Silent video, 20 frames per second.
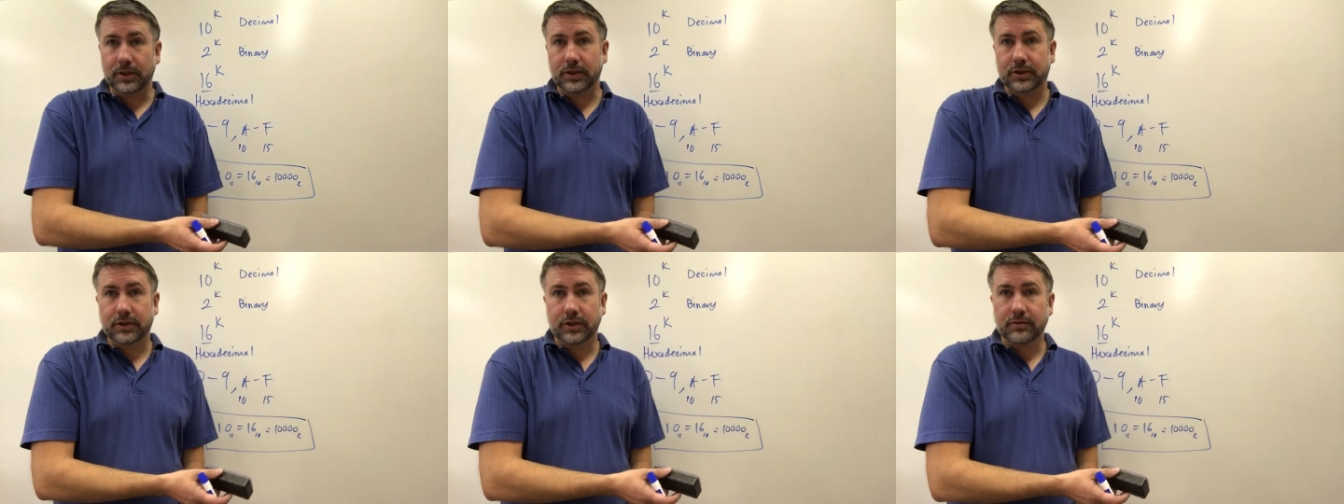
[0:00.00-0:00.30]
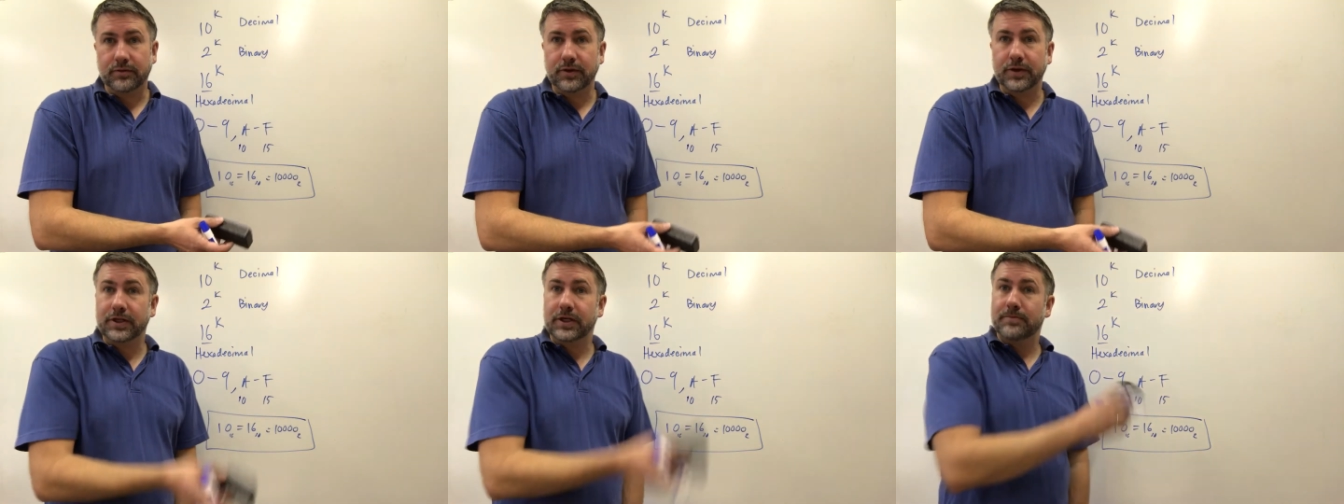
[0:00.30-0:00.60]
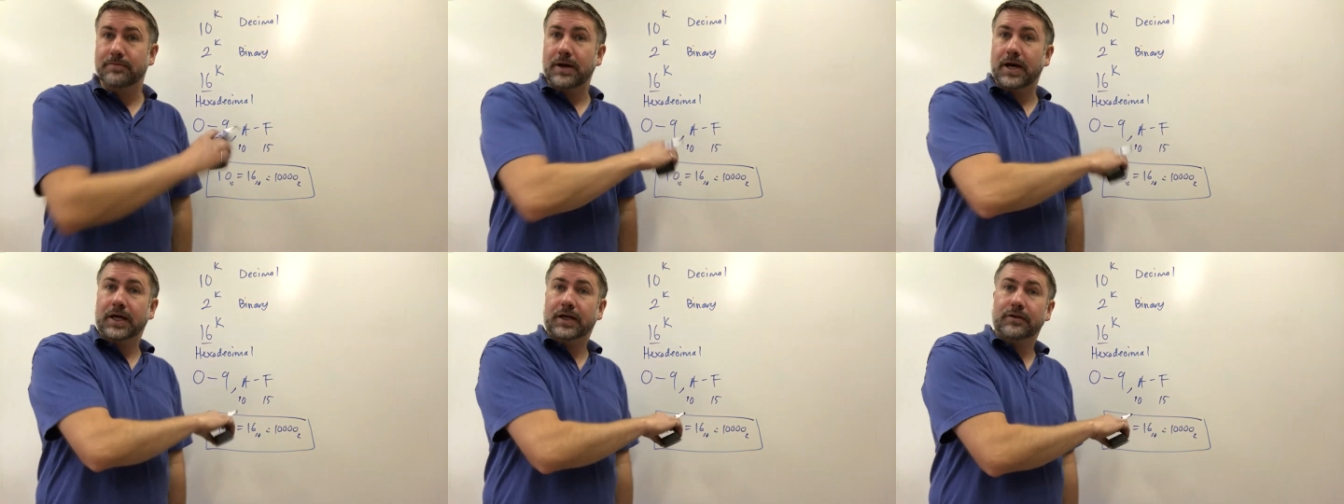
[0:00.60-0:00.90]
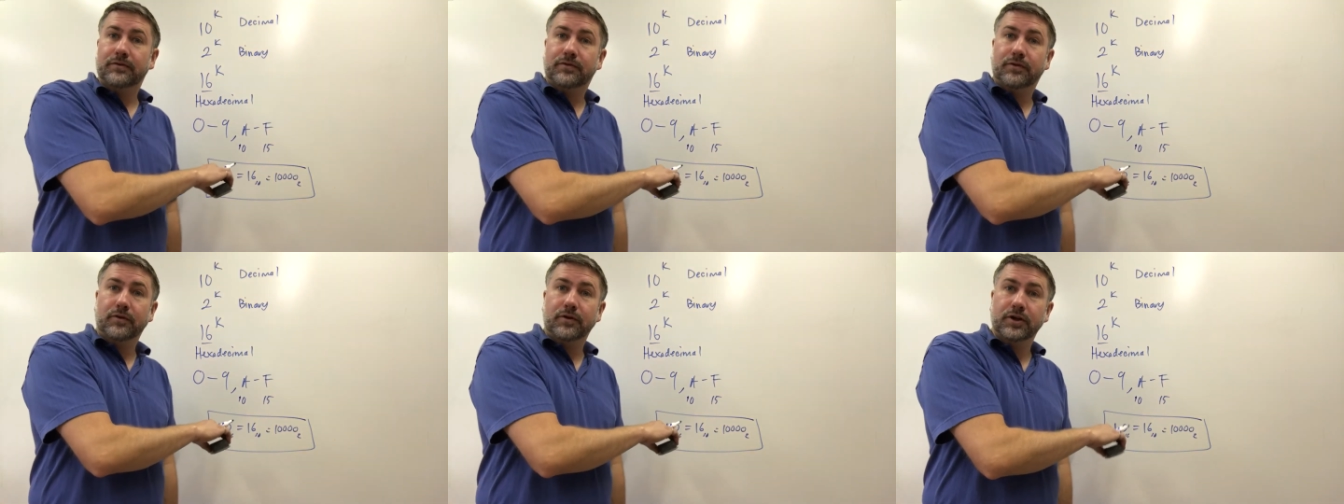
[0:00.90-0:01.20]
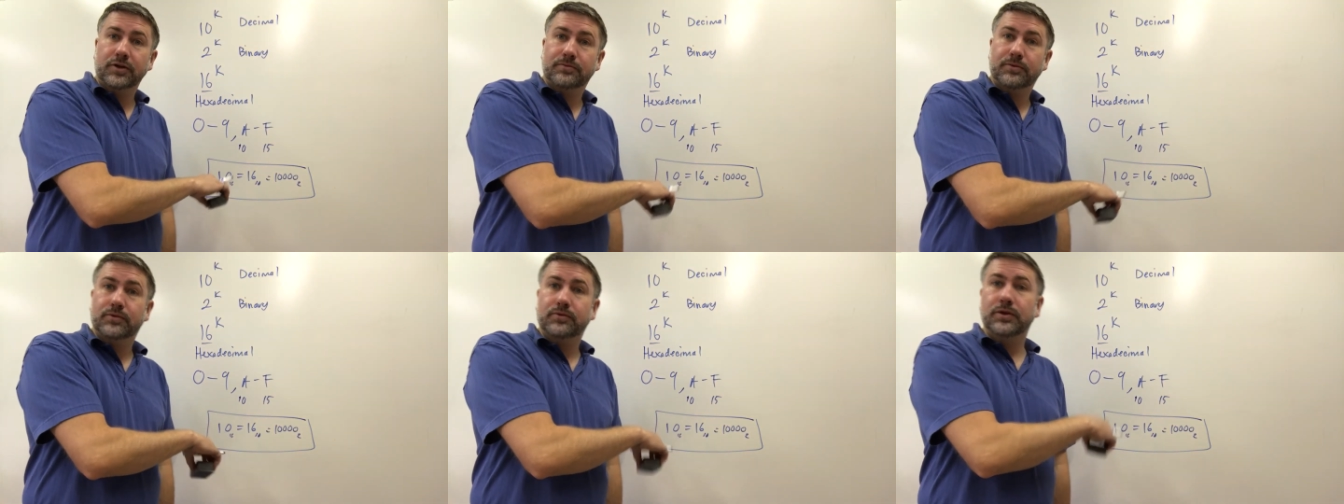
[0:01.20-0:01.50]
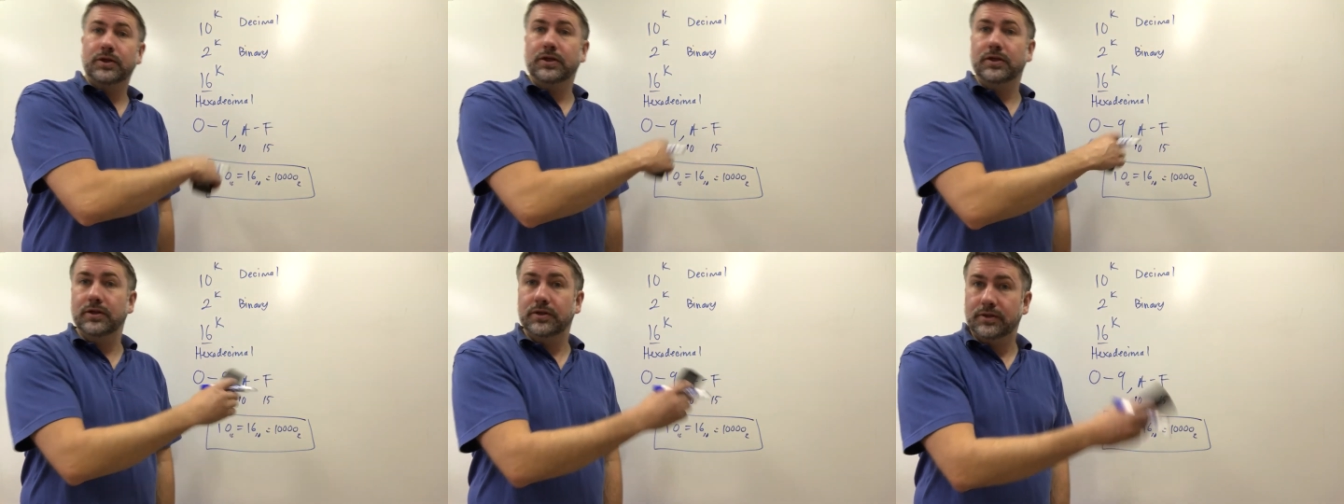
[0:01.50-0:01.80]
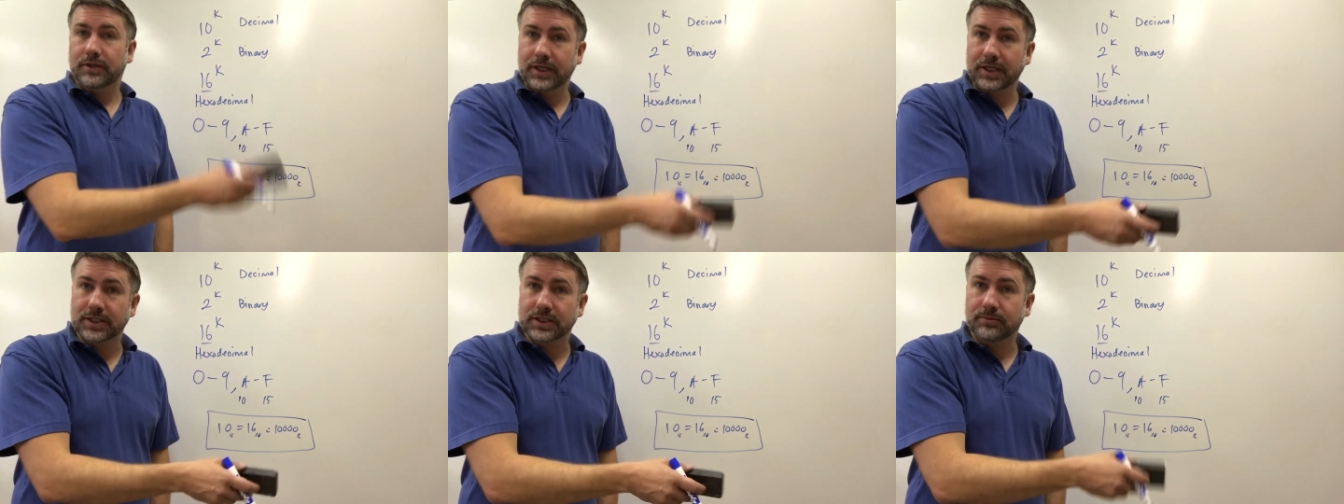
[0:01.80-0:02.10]
and converting it back and forth between
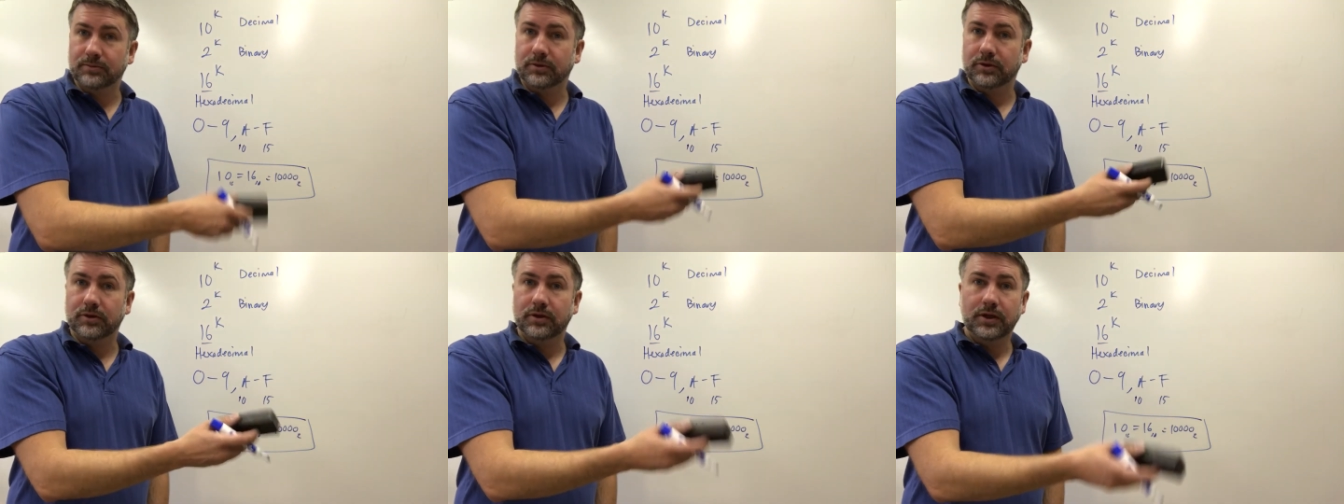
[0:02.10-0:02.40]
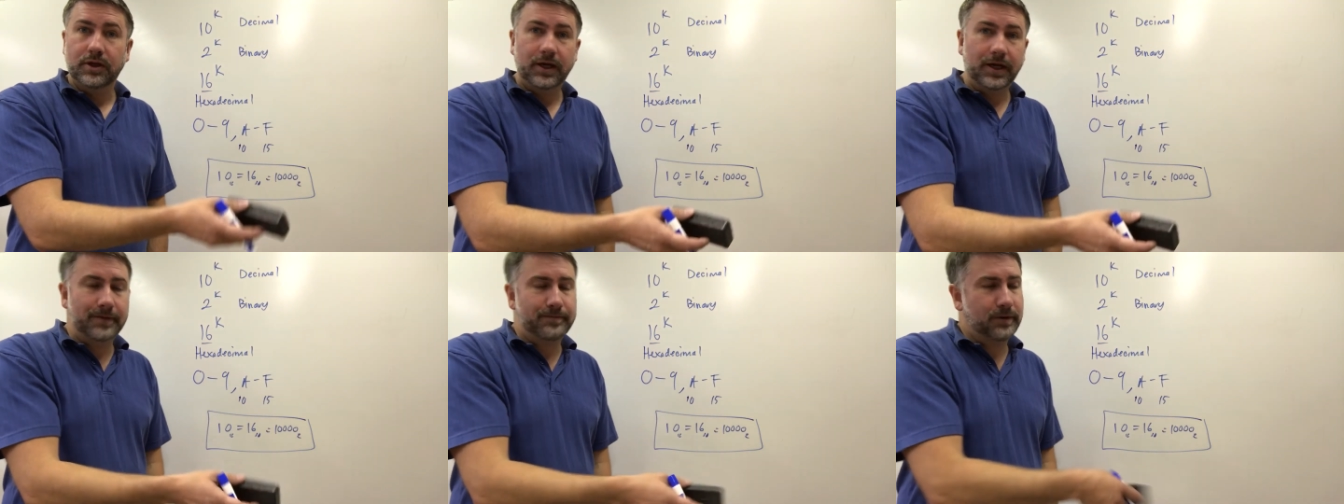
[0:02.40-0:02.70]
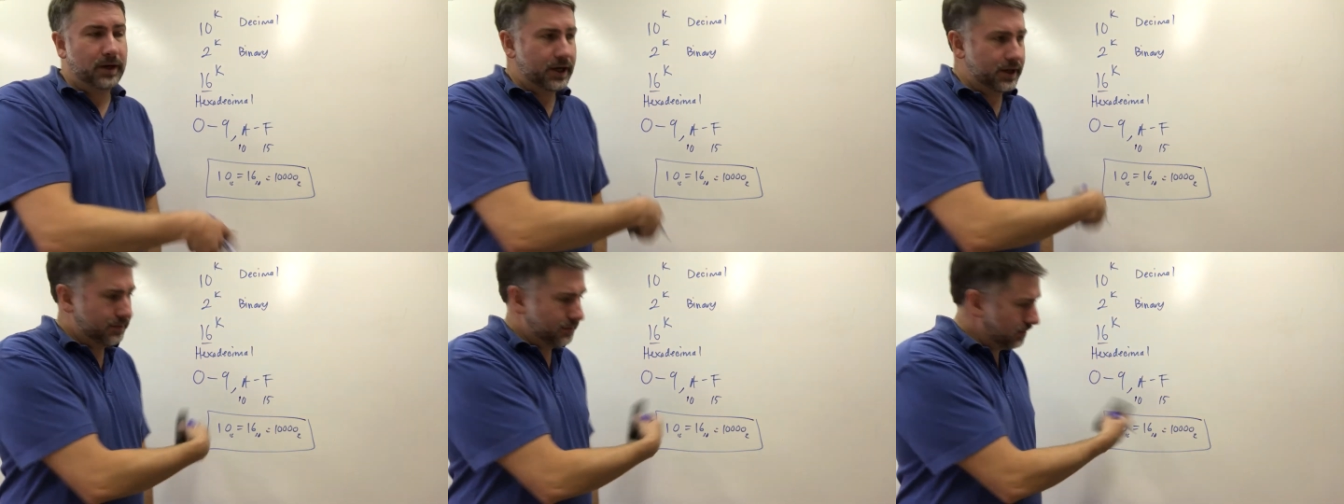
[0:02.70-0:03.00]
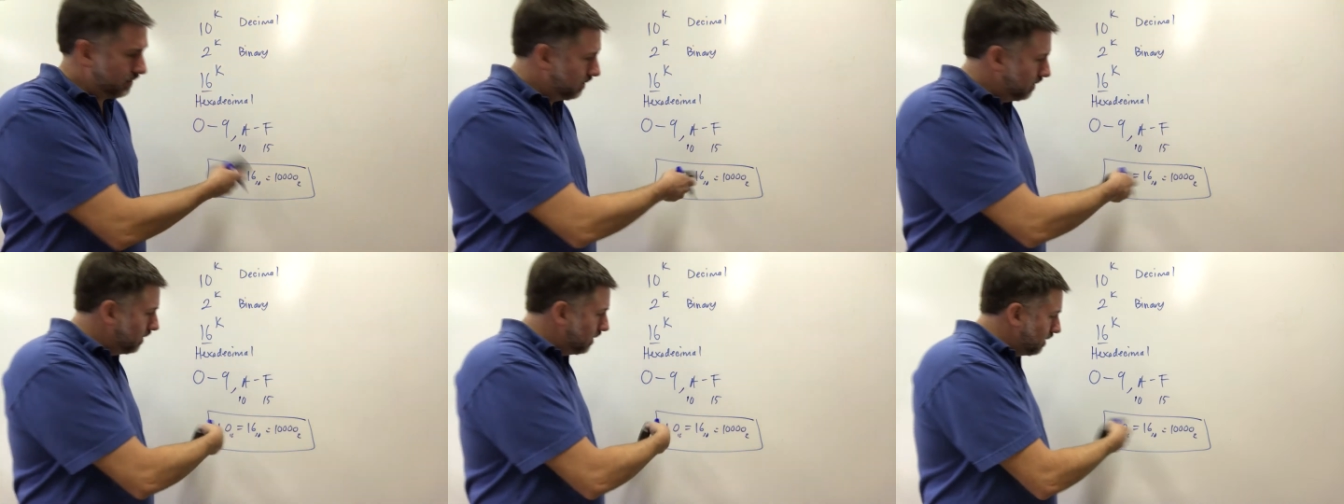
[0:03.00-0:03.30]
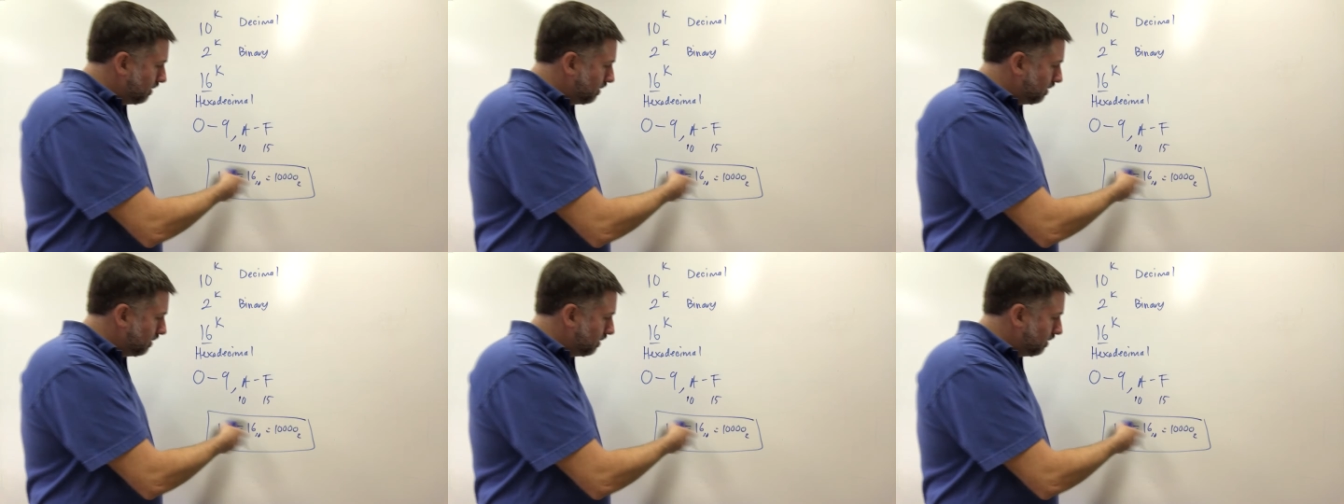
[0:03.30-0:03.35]
decimal and binary.